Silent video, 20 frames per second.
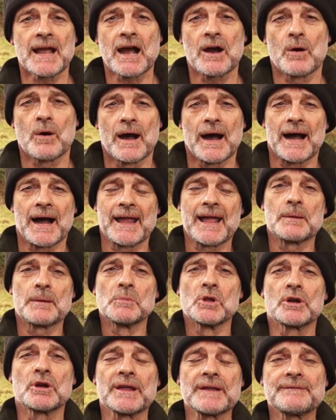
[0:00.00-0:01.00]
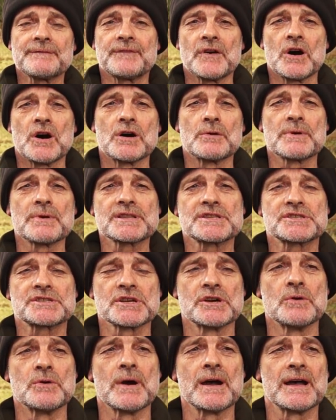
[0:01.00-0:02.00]
Now, I am looking
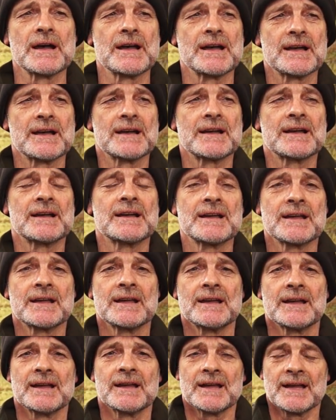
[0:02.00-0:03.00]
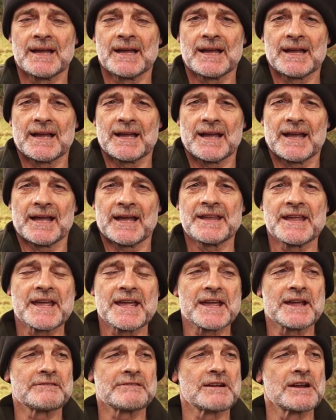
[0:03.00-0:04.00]
forward to a
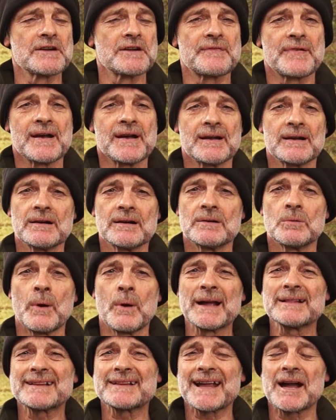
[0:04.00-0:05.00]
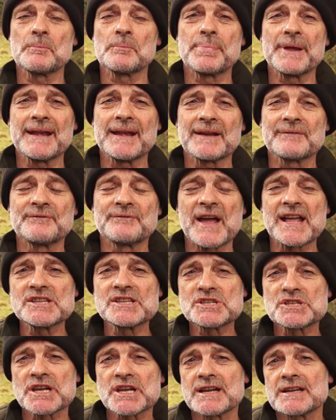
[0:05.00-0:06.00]
year of wild camping
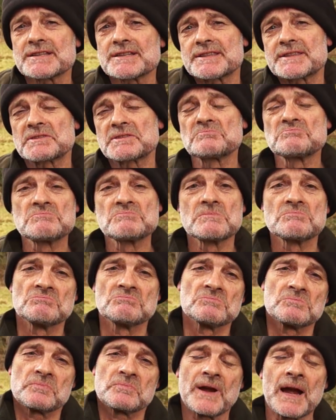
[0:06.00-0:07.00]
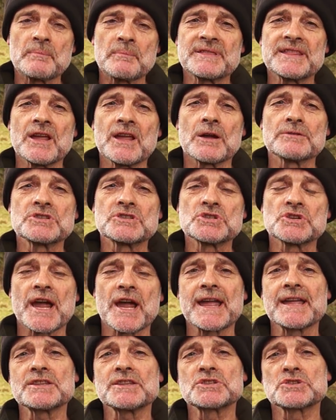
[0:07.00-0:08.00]
adventures, perhaps the odd
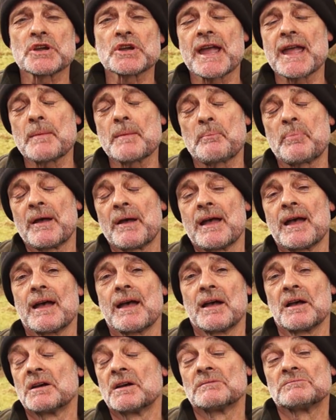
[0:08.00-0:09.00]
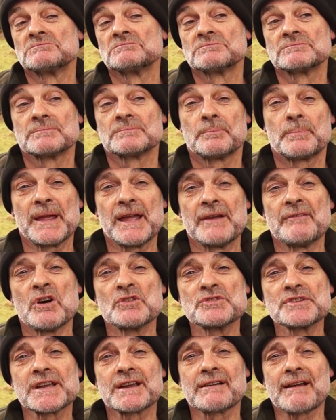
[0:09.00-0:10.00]
train trip, bit
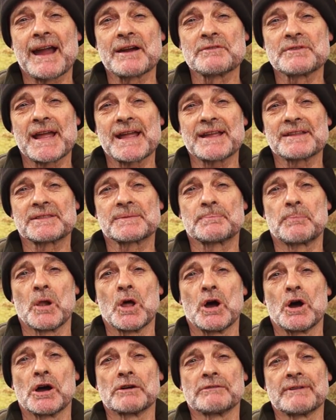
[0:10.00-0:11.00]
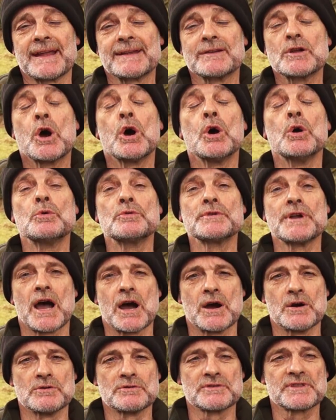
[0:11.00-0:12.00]
of underground exploring, who
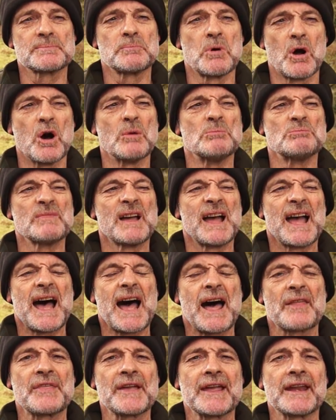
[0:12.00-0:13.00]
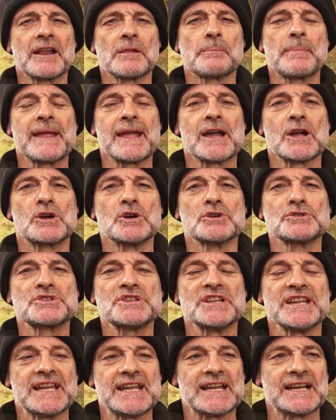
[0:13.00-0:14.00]
knows, but I think it'll be a
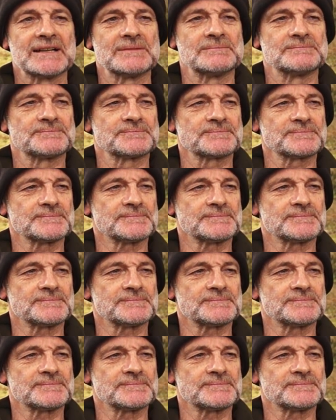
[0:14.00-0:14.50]
good year.